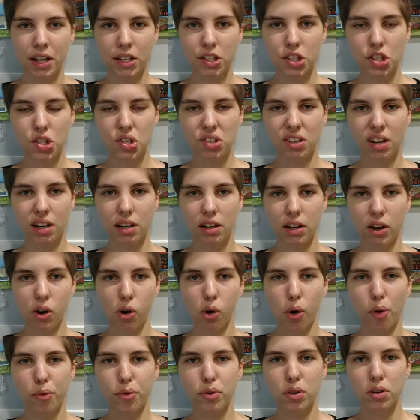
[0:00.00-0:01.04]
just to kind of go
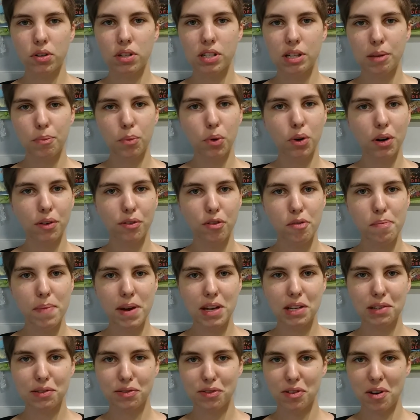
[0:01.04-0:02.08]
over some more
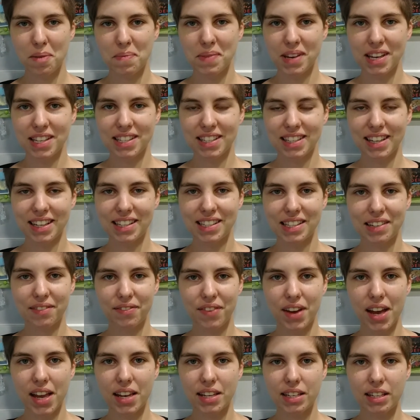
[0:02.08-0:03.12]
information from yesterday's
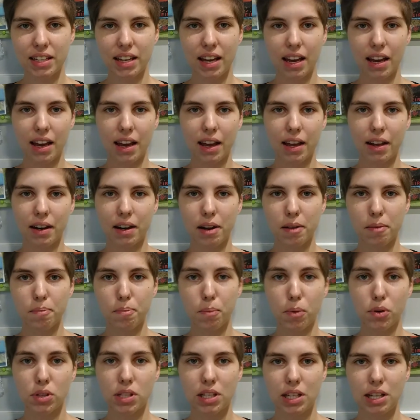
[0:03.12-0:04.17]
event and
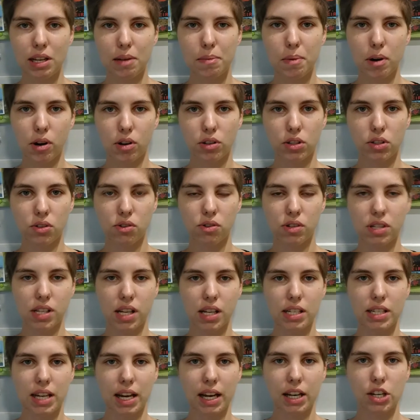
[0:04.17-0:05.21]
mostly about US
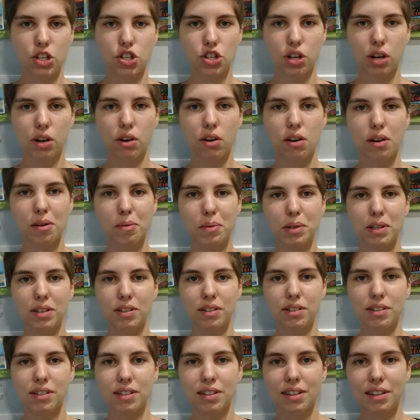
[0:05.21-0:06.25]
Tech in general,
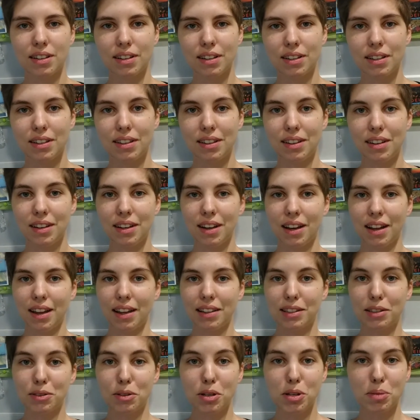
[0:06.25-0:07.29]
because
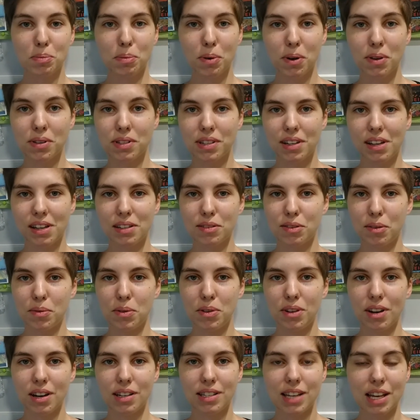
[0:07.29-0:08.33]
like the response, guys, from
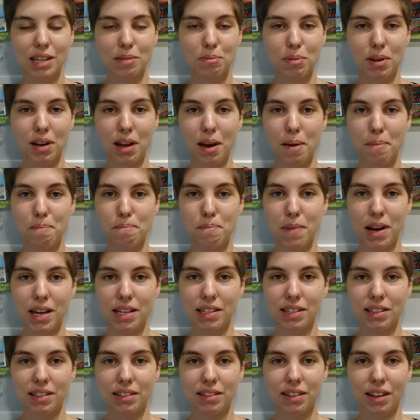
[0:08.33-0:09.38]
you guys has been
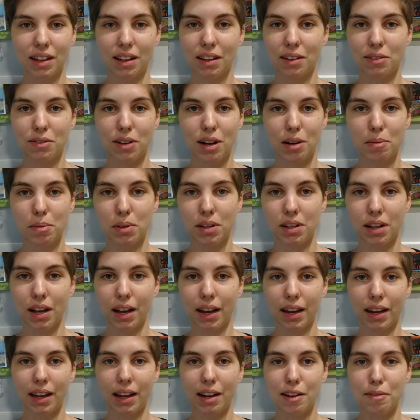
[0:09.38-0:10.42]
amazing, like incredible. I
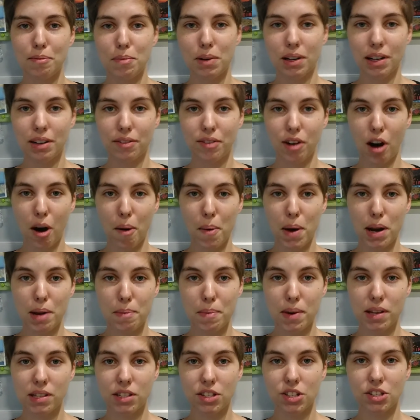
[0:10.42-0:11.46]
can't even believe how many
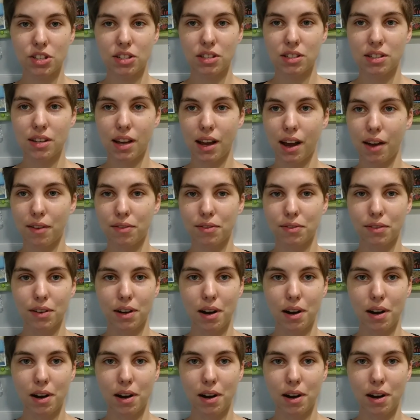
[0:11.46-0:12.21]
messages have